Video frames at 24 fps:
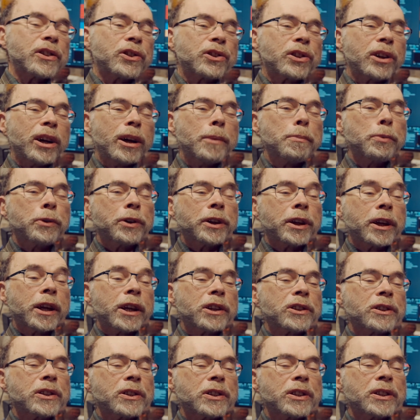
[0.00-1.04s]
job where he
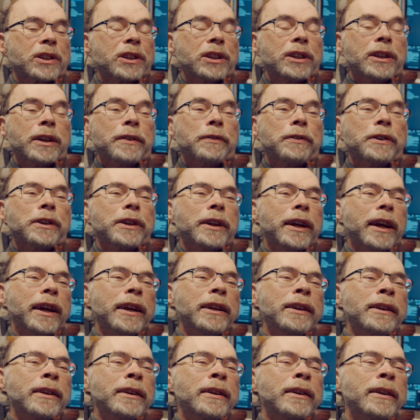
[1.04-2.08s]
gets to ski every
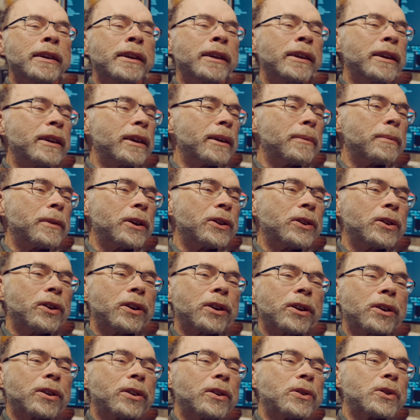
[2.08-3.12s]
day, and my
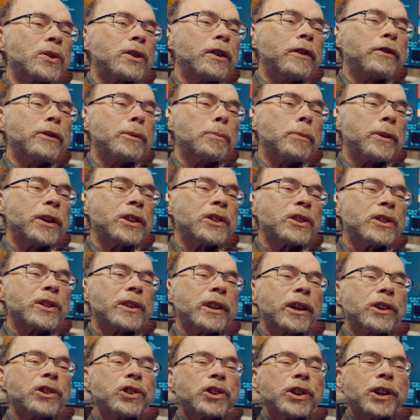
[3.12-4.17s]
daughter goes off to places
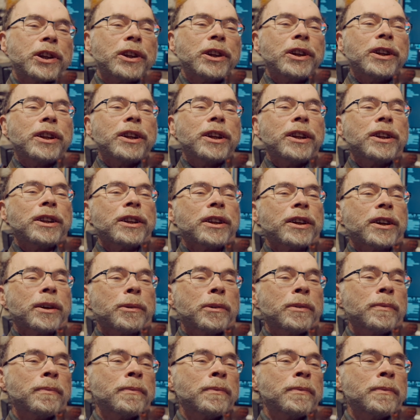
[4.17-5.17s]
like China and India.